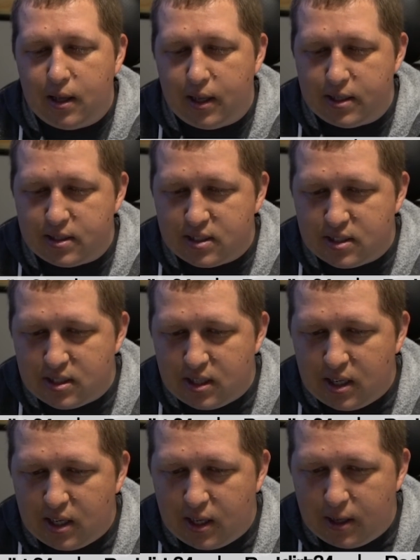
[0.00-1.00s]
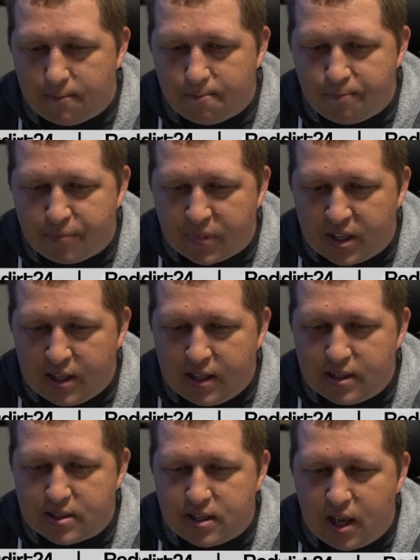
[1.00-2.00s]
Let's see.
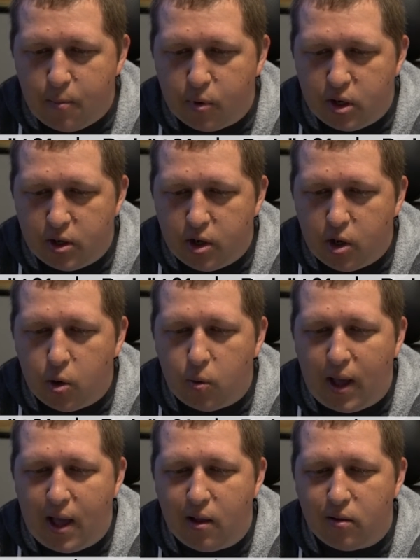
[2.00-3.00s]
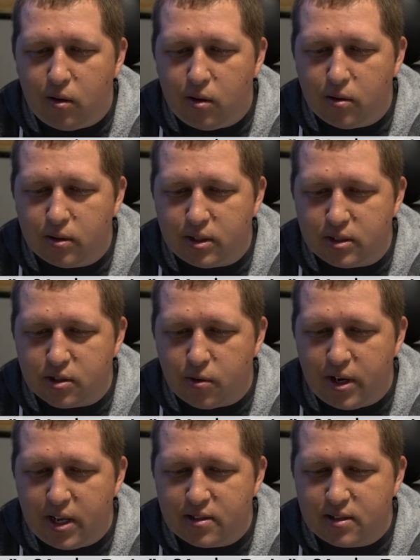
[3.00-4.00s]
Sam wanted to know, how long does
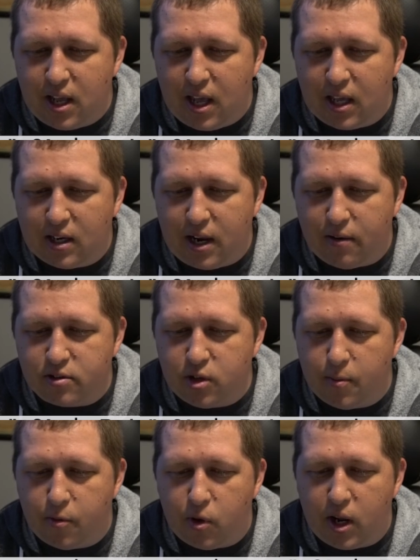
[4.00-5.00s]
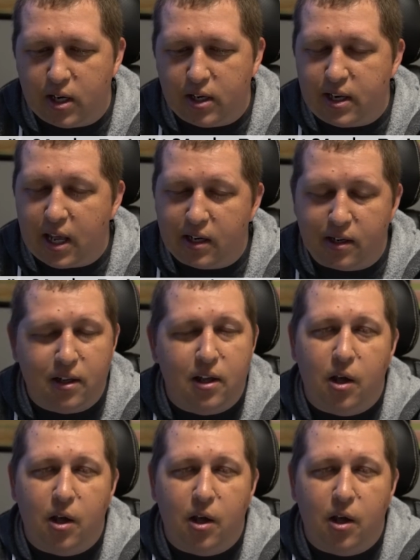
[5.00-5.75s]
Green stay in Arizona before heading to Dayton?